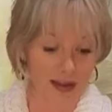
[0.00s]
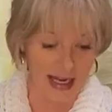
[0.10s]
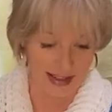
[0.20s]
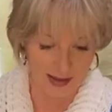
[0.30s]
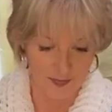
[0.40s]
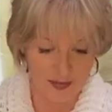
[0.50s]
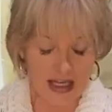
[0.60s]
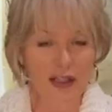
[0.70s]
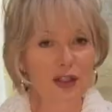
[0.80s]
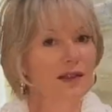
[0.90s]
of that.
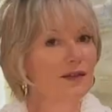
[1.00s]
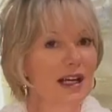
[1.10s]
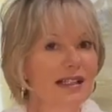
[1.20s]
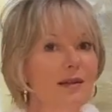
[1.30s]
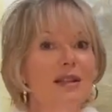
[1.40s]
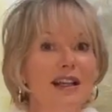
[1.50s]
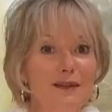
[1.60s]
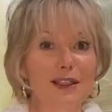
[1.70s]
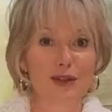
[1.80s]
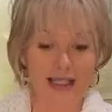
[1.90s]
And you can find some
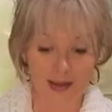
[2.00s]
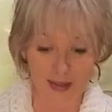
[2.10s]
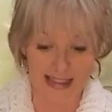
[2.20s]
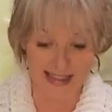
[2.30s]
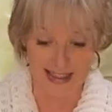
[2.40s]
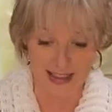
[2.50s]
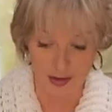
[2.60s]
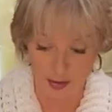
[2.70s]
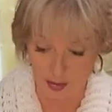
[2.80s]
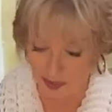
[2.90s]
lovely recipes there
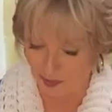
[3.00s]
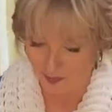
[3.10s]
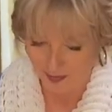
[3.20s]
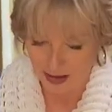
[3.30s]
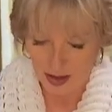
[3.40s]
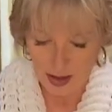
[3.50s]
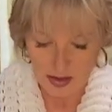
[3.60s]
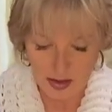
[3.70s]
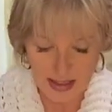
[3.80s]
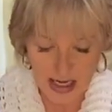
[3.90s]
too.
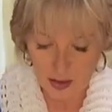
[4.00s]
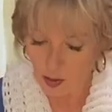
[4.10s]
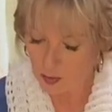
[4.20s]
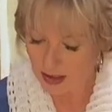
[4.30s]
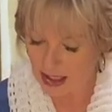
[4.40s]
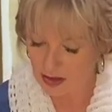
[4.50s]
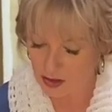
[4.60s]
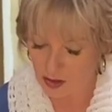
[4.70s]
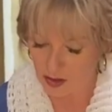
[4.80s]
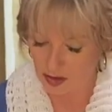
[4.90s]
So now all we're going to
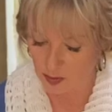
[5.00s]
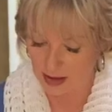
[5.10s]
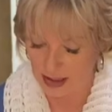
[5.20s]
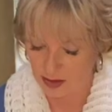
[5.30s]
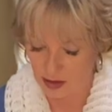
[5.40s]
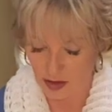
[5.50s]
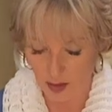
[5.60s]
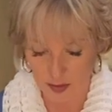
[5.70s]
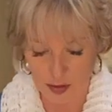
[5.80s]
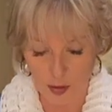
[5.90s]
do is we're going to
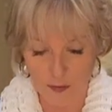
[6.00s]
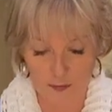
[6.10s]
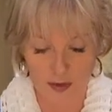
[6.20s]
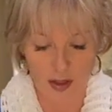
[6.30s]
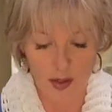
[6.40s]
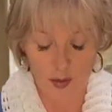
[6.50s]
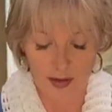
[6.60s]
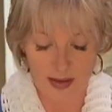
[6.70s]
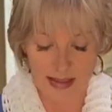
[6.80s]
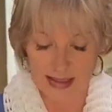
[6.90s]
top it off
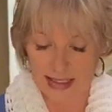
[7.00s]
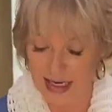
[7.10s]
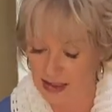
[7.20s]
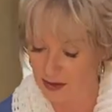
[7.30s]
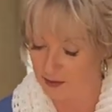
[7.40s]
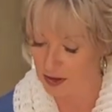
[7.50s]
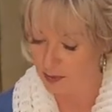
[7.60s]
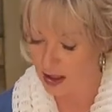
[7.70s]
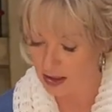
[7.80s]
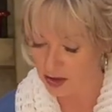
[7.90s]
with a slice of
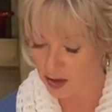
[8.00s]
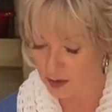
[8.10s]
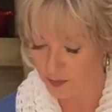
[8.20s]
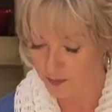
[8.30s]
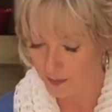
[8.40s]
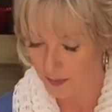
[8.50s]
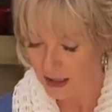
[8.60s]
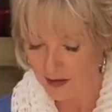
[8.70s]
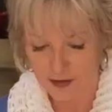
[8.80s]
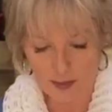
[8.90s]
tomato.
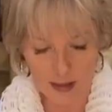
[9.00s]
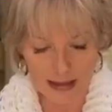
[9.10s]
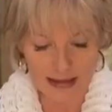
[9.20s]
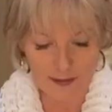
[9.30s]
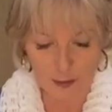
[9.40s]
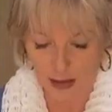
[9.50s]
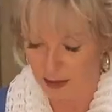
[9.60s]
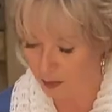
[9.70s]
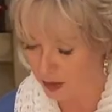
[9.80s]
If it's big enough, we can